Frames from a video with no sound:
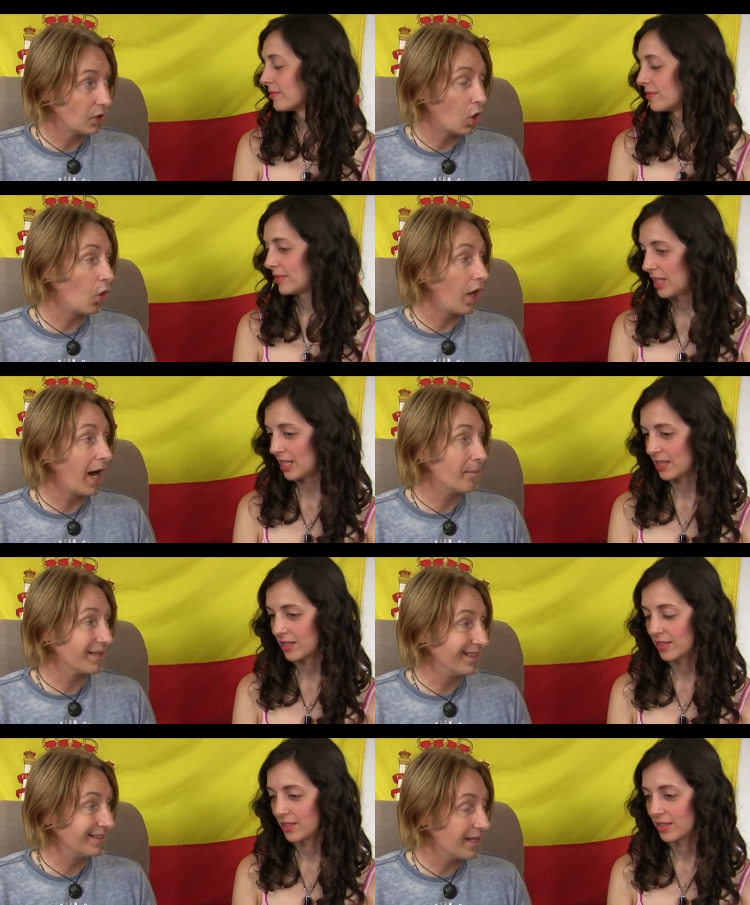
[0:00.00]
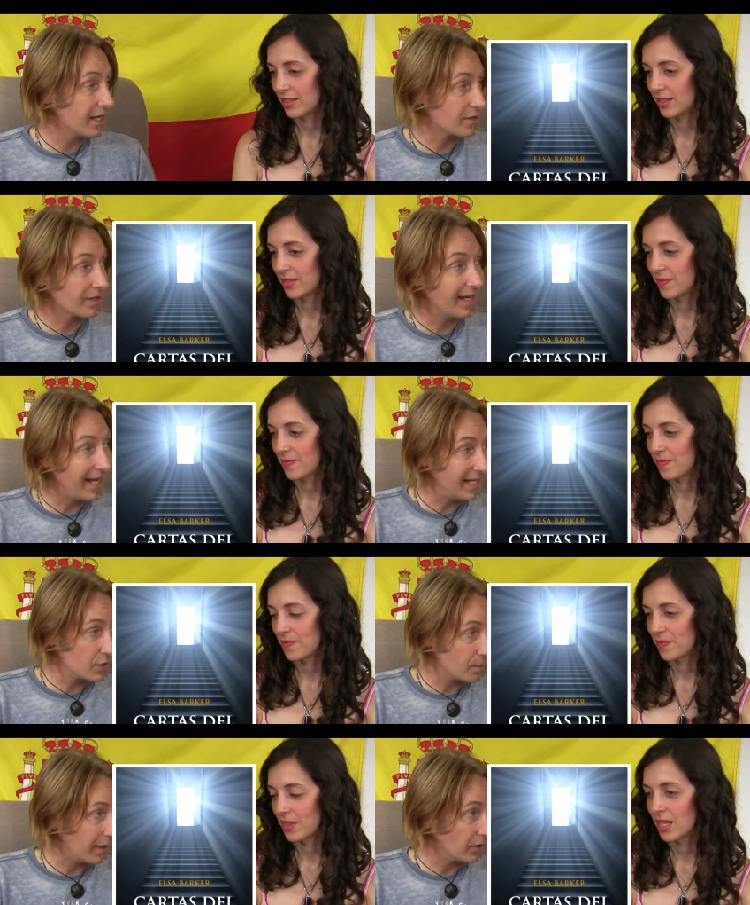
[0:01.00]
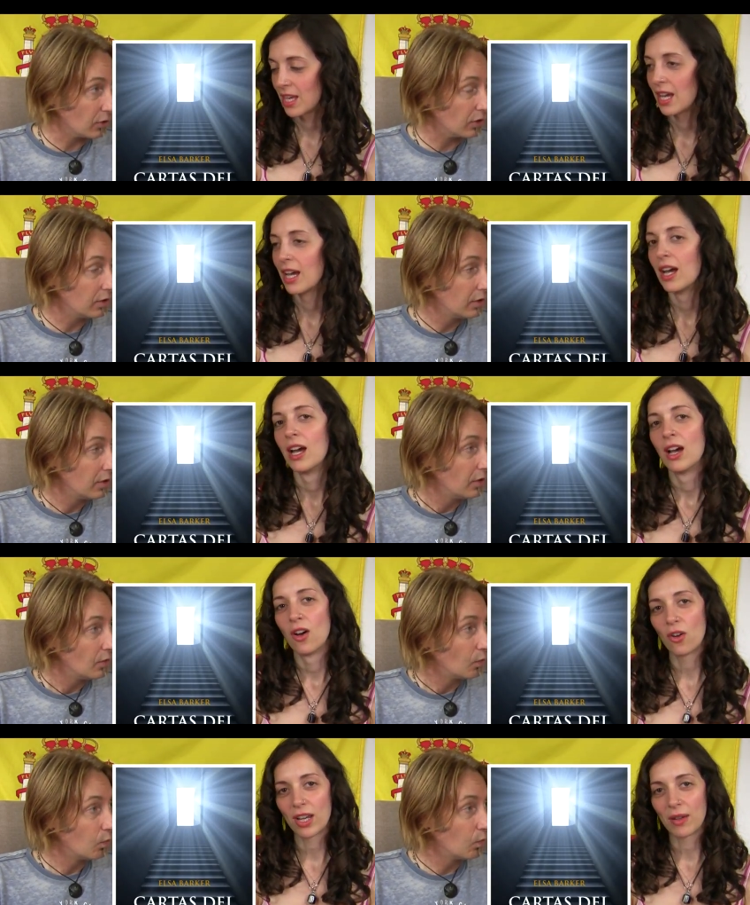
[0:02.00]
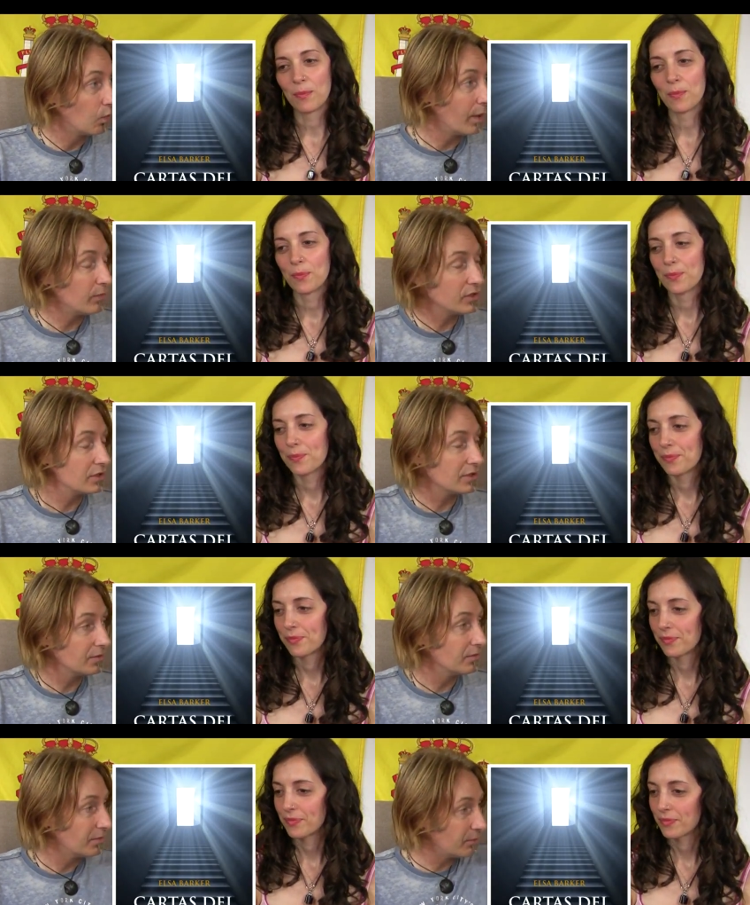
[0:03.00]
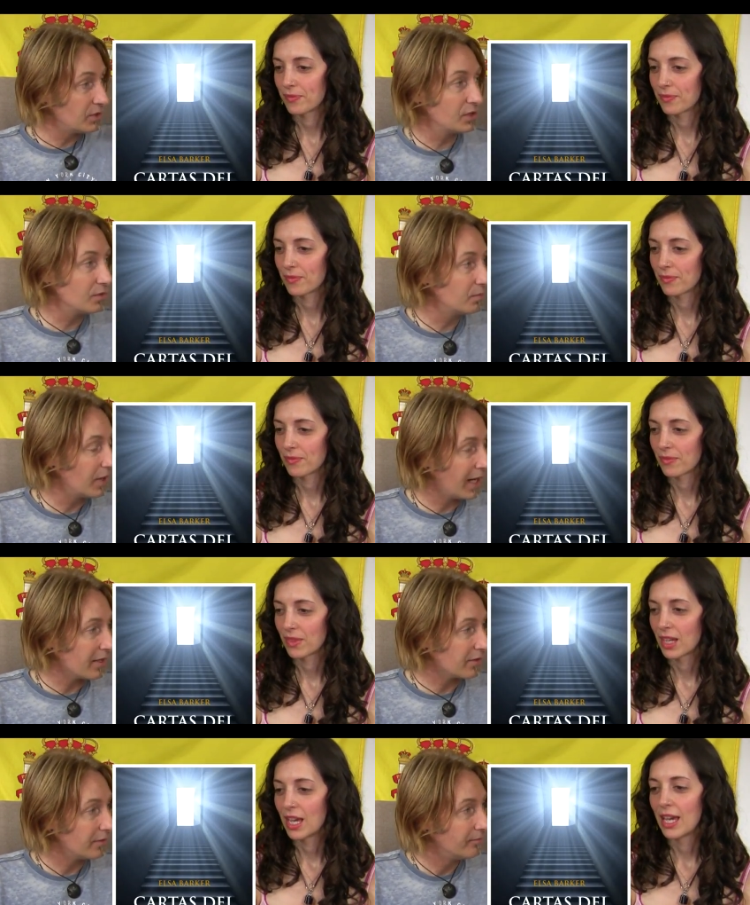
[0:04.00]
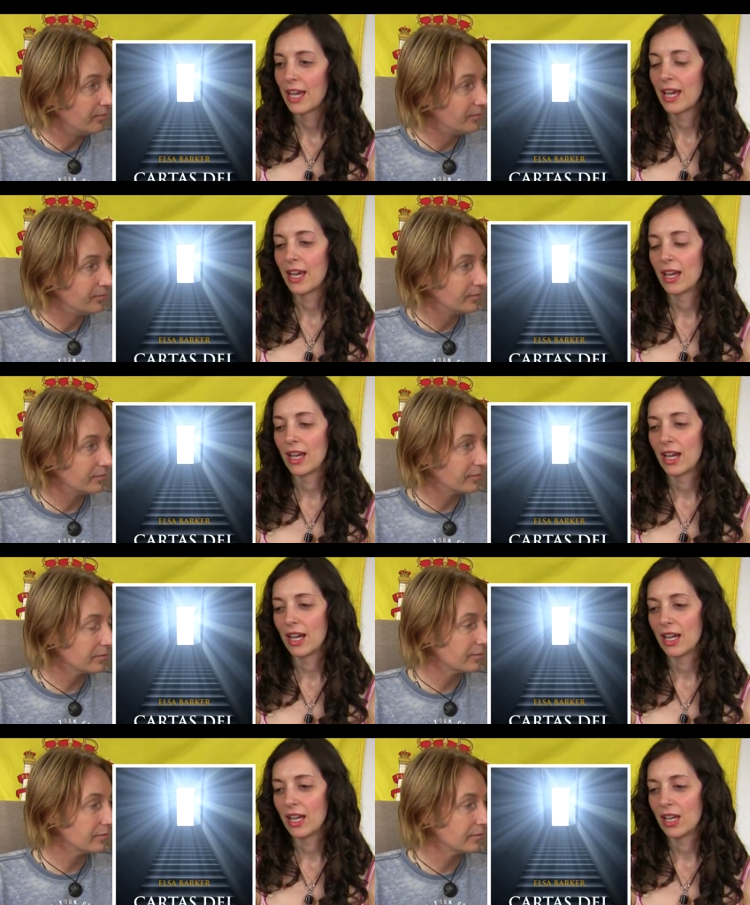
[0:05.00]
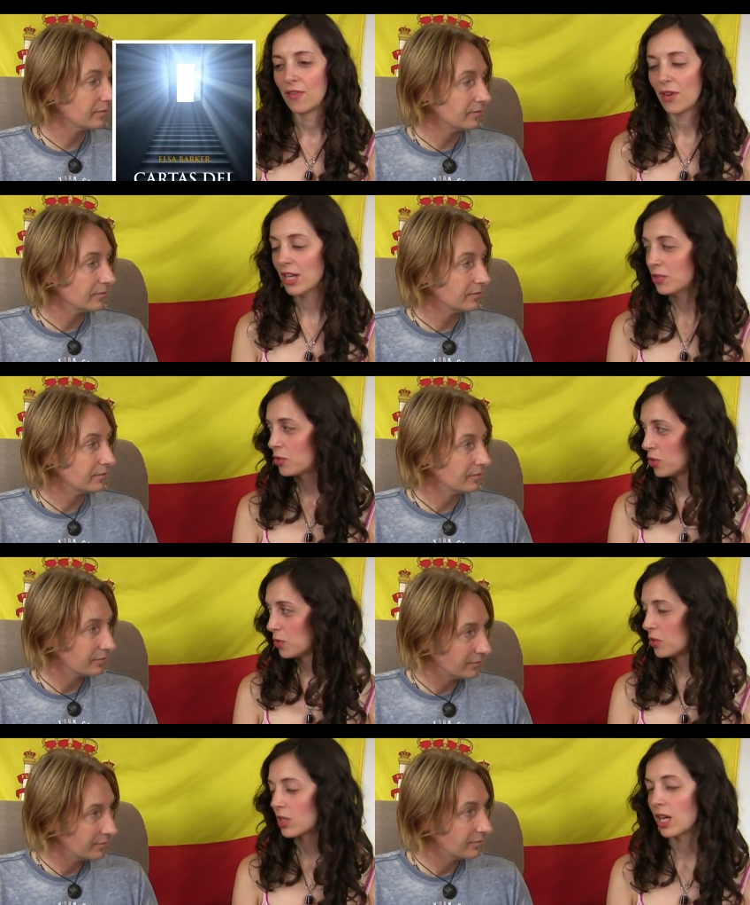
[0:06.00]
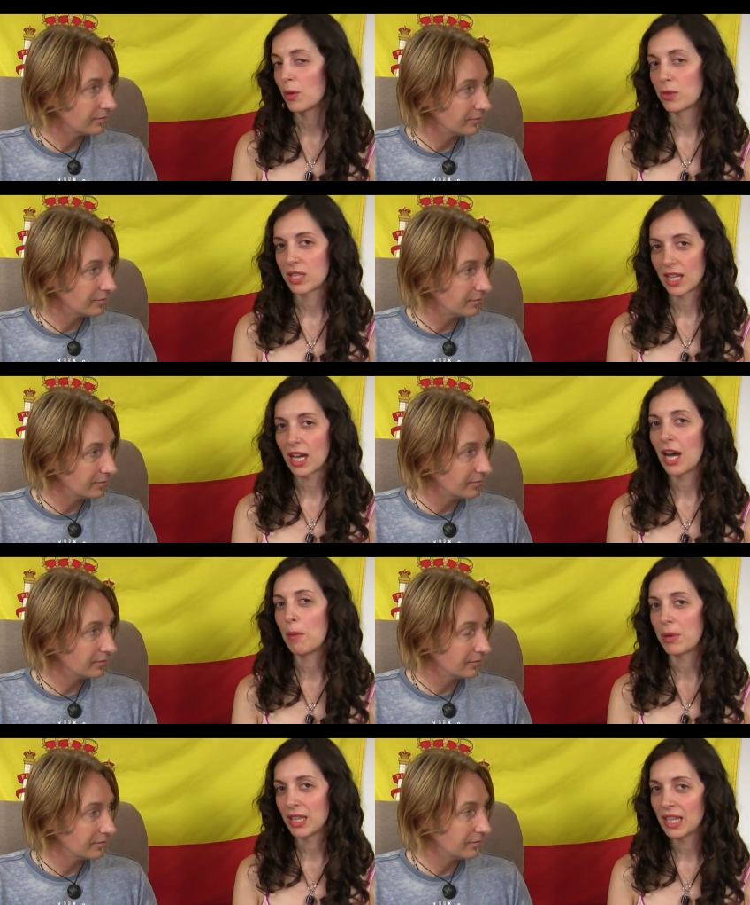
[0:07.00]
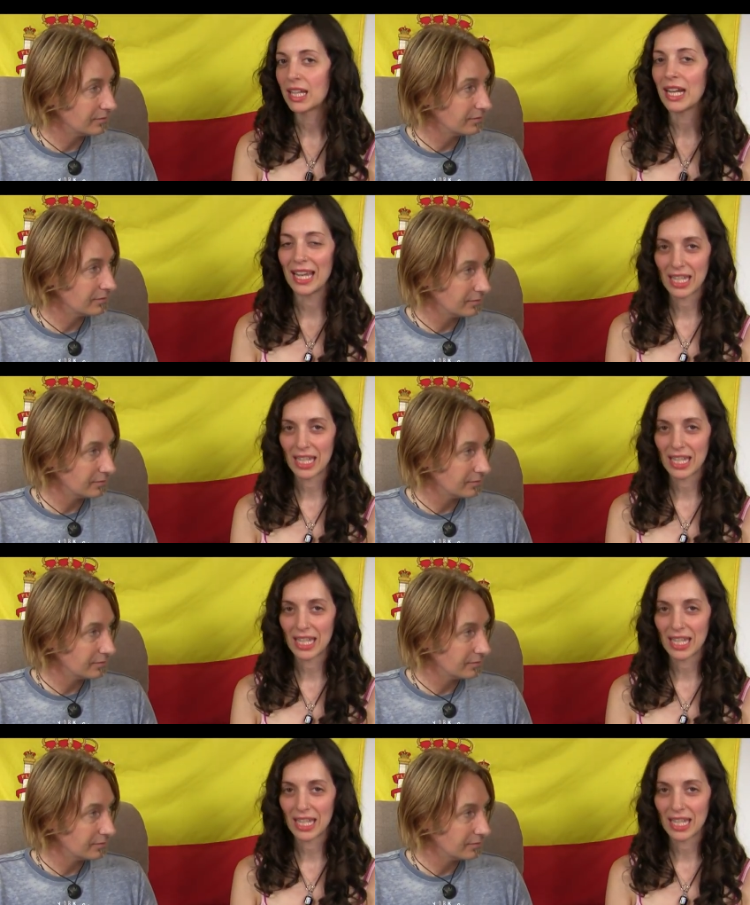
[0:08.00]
Speaker 1: or aprender el español.
Speaker 2: Okay.
Speaker 1: When would you do either?
Speaker 2: If I had to choose, I would say aprender